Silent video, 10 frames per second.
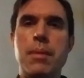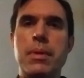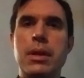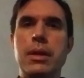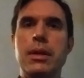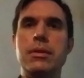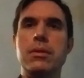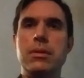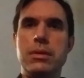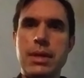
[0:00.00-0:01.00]
hitting
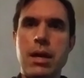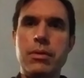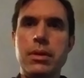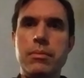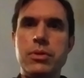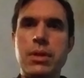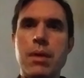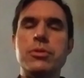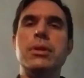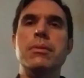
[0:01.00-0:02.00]
it down,
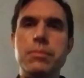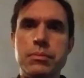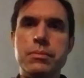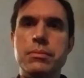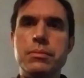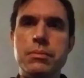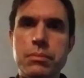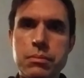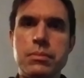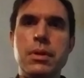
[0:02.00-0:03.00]
establishing,
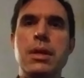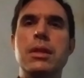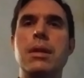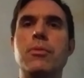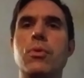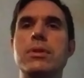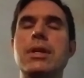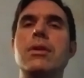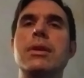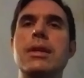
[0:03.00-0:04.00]
then I'm going
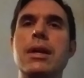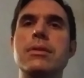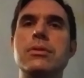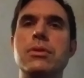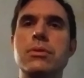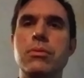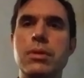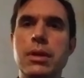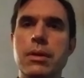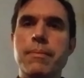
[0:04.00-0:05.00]
down again to do
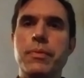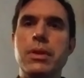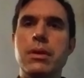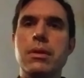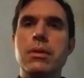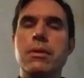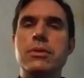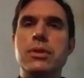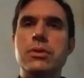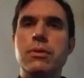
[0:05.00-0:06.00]
the
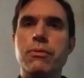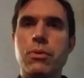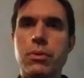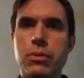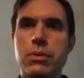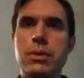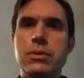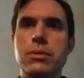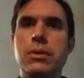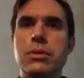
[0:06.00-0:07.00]
64th
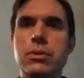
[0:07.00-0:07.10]
into the